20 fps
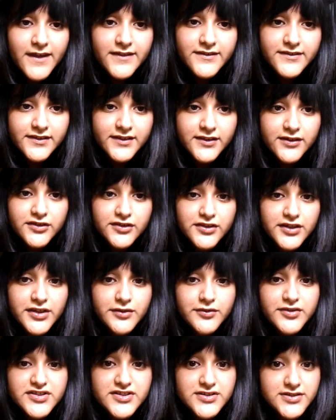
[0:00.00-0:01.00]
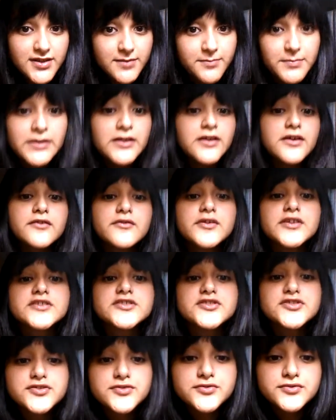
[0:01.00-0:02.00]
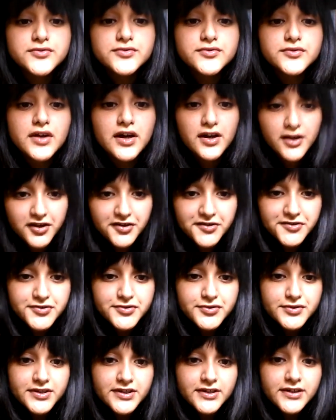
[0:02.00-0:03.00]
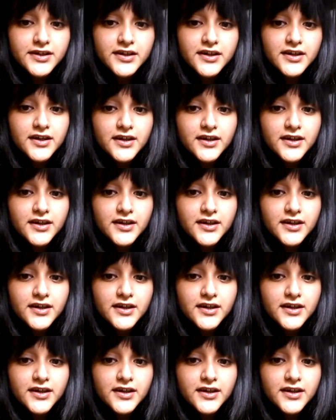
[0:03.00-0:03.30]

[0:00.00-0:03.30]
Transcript: single language that belonged to a country.